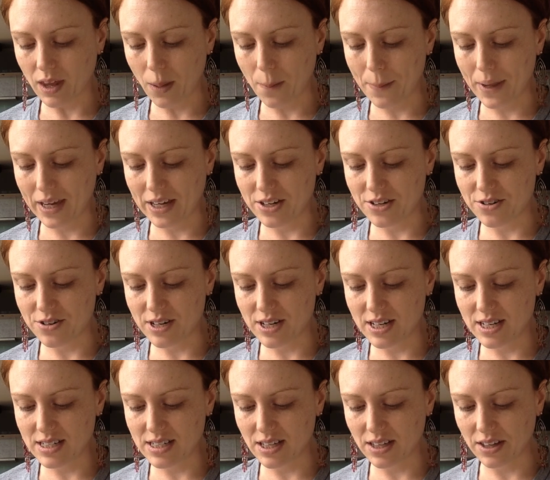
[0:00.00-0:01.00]
Bend your
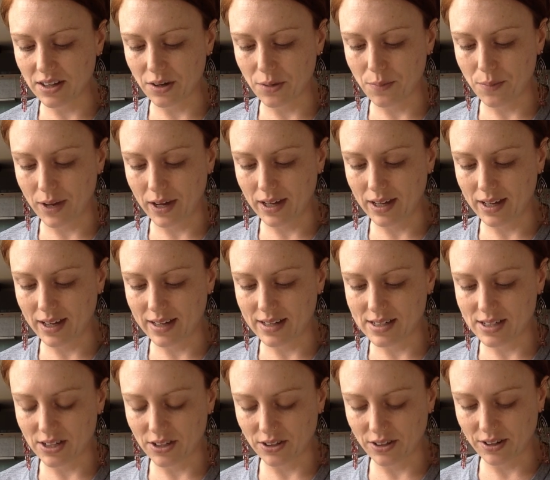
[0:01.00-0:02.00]
knees a little bit and
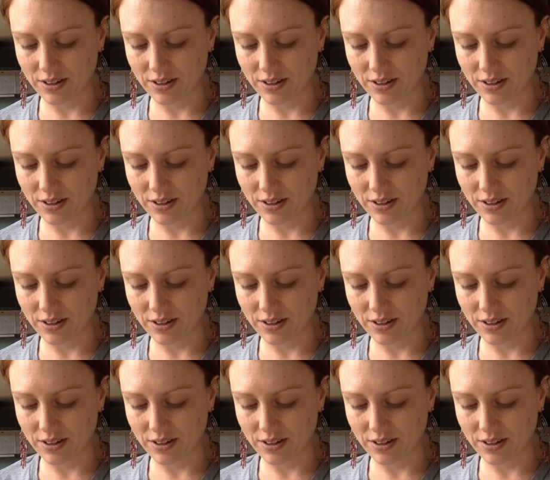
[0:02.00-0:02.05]
tilt